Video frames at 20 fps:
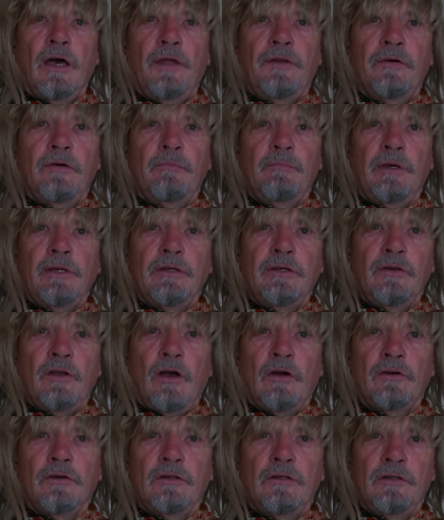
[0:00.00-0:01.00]
I don't mean you're
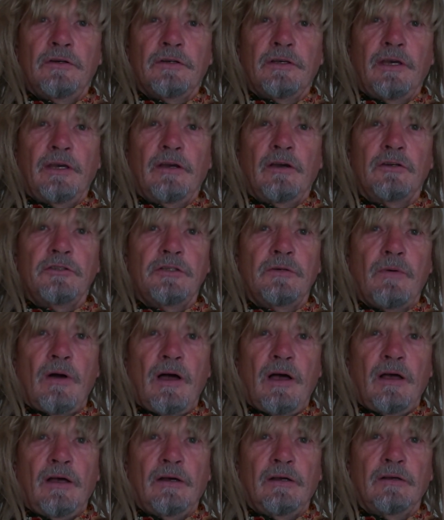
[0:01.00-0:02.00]
not good looking, because you
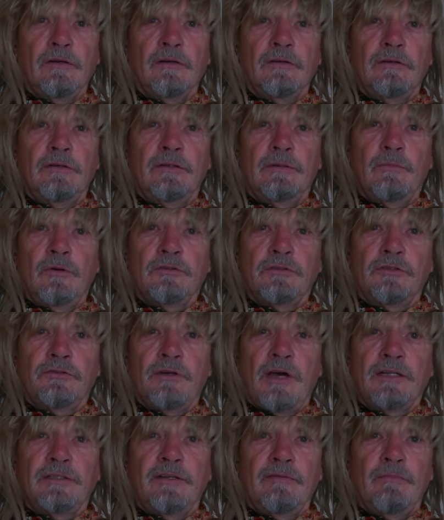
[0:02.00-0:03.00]
are. You're the most
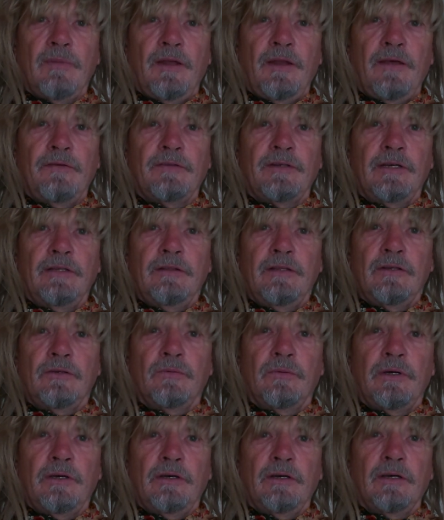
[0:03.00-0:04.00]
attractive man I've seen
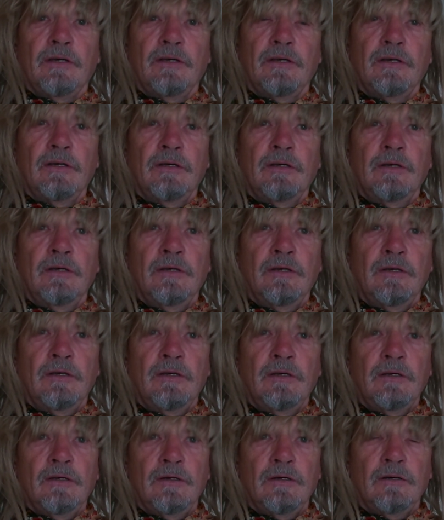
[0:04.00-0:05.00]
this week.
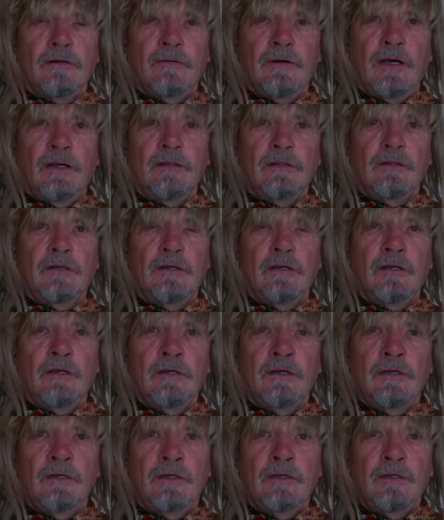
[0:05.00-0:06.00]
Well,
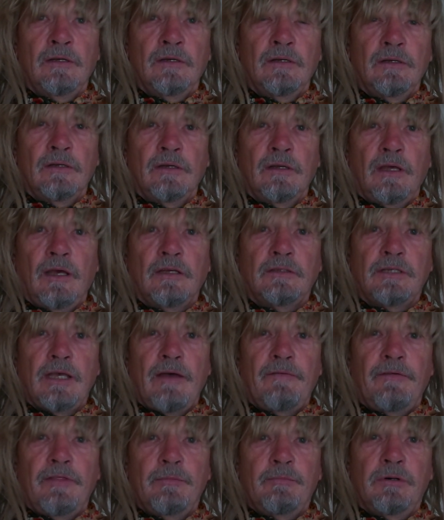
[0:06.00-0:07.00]

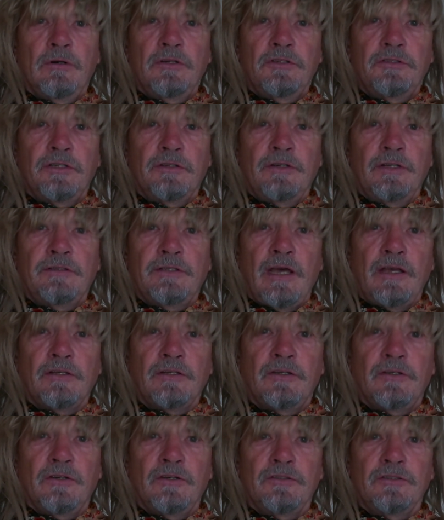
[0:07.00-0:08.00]
except for the butcher at
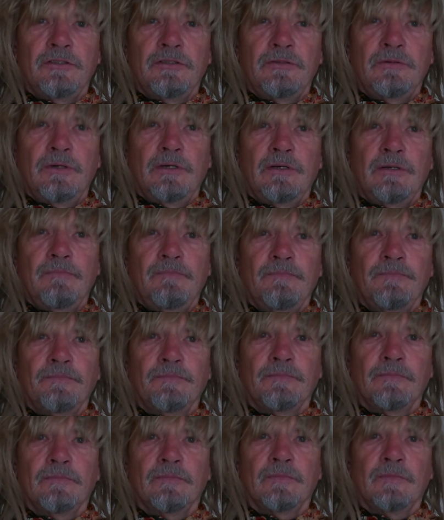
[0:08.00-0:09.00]
Tesco's who
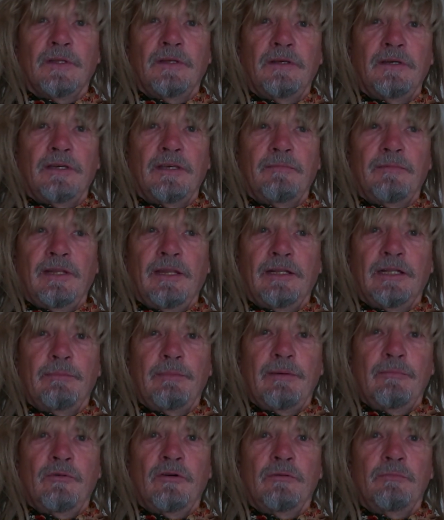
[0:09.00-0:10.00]
gave me a little
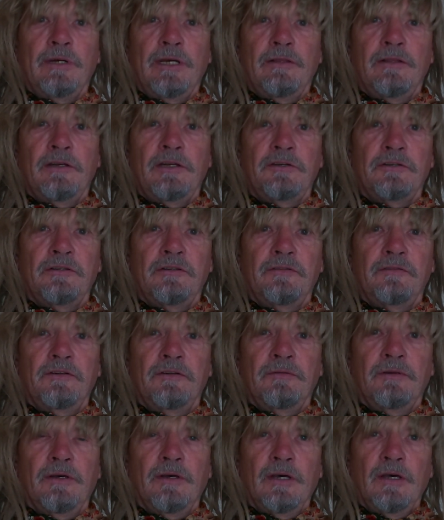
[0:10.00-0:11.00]
bit more meat than he should have
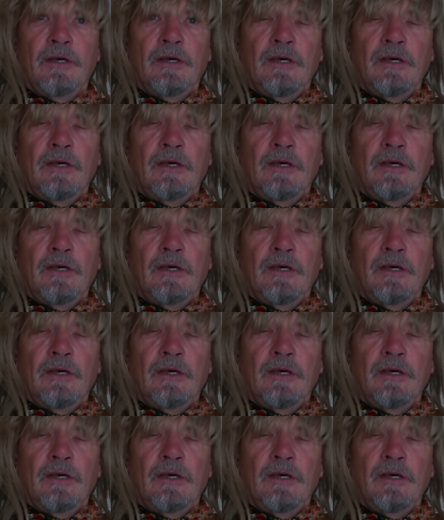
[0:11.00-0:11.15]
done.